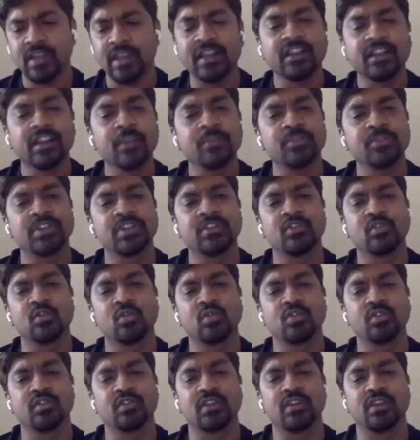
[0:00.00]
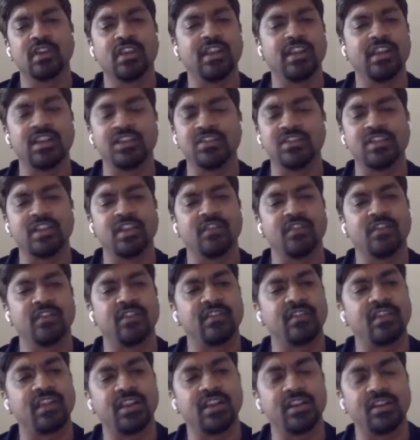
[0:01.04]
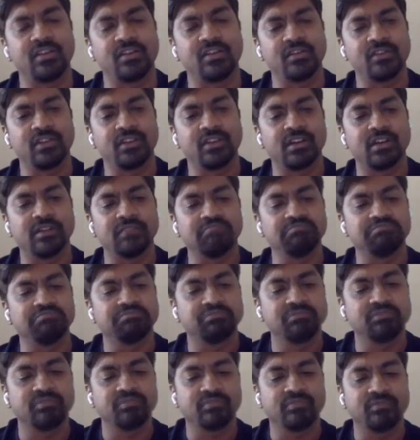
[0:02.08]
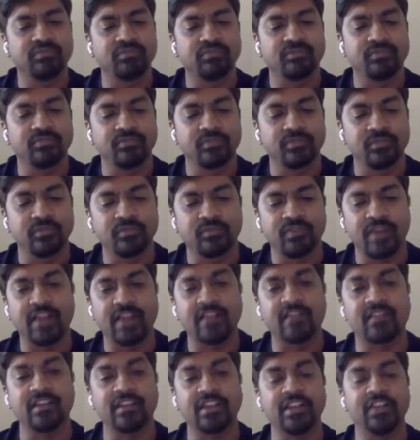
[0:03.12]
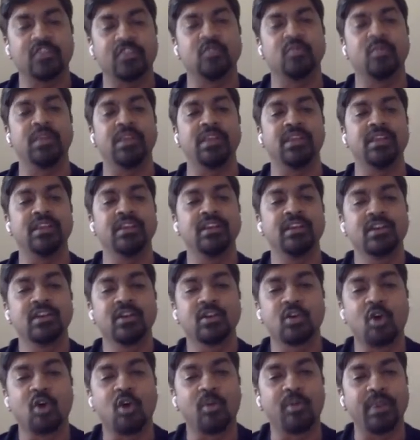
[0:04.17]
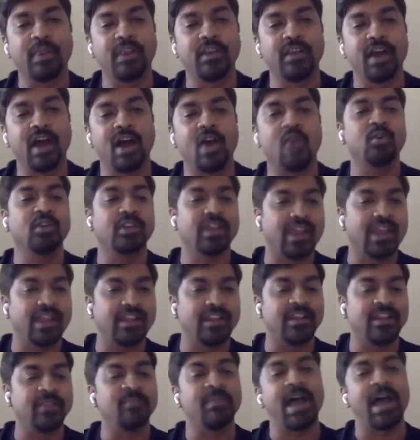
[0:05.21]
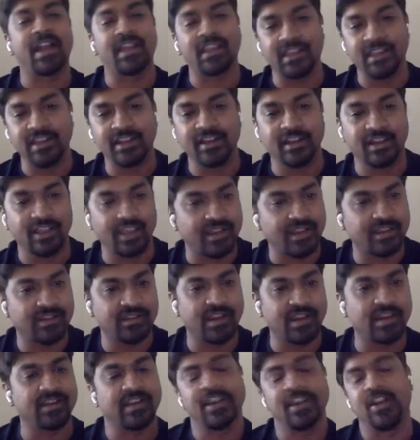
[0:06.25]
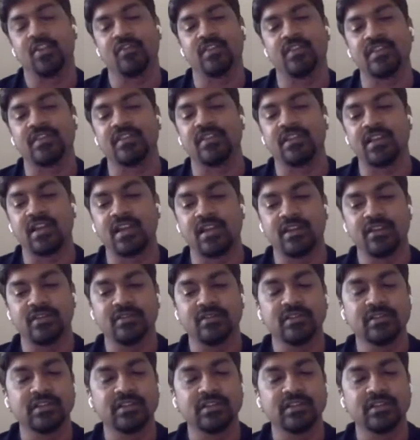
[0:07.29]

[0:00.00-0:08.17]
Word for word: encryption zones uh, in HDFS, right? The files need to be copied out and then back in again, that kind of a scenario.